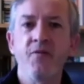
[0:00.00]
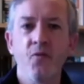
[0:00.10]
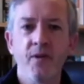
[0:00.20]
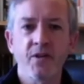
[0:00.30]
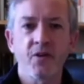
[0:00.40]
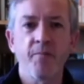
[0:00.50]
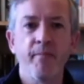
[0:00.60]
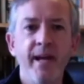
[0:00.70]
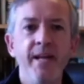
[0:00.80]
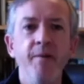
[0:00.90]
always got a
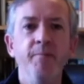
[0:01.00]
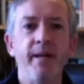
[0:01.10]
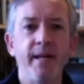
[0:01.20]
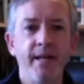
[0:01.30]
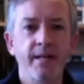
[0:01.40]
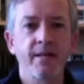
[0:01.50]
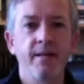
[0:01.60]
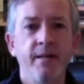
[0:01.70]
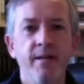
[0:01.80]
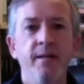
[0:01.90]
main beat
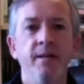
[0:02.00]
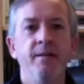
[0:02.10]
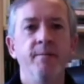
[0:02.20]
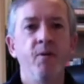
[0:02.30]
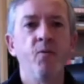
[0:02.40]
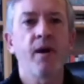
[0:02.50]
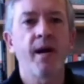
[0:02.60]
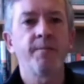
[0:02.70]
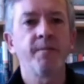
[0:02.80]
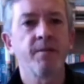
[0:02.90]
but what
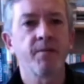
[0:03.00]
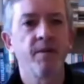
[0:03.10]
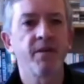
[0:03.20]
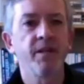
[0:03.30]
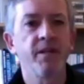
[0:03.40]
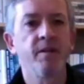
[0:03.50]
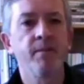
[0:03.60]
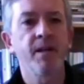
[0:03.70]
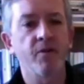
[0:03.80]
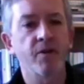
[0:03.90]
happens sometimes in the
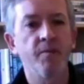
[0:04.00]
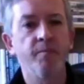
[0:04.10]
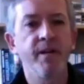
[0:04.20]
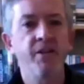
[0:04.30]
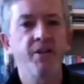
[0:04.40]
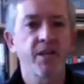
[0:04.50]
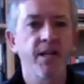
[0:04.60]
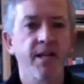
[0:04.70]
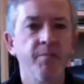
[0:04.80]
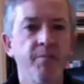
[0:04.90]
middle can be just a
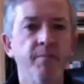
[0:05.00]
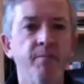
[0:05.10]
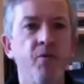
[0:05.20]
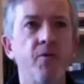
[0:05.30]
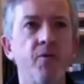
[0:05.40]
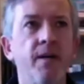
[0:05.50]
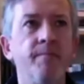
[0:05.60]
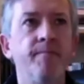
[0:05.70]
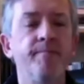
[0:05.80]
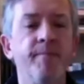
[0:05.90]
little bit more
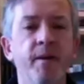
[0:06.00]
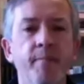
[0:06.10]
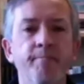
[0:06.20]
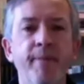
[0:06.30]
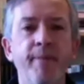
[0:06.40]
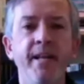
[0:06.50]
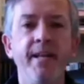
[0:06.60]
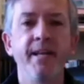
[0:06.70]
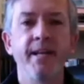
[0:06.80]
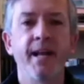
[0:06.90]
um,
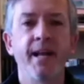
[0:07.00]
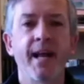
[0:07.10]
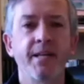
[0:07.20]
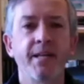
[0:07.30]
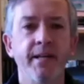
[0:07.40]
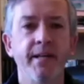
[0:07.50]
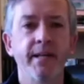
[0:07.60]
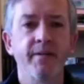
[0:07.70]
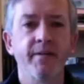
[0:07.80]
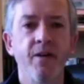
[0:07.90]
bendy and
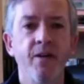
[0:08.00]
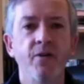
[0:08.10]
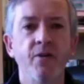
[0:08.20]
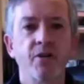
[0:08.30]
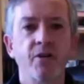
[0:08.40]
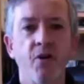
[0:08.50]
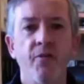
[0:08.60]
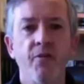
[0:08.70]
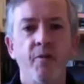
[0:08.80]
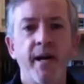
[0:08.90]
elastic than it looks
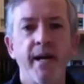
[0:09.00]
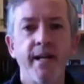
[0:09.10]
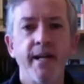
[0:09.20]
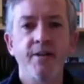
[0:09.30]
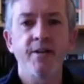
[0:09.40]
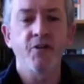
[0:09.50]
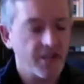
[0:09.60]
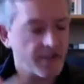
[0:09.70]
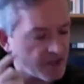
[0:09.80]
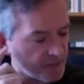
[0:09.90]
on the page. So
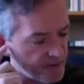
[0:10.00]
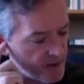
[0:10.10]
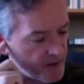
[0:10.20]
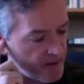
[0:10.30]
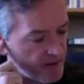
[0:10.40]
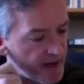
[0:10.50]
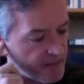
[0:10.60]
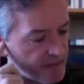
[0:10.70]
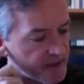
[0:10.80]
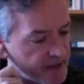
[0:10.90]
just, just be aware of that
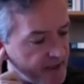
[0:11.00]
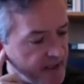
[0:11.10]
because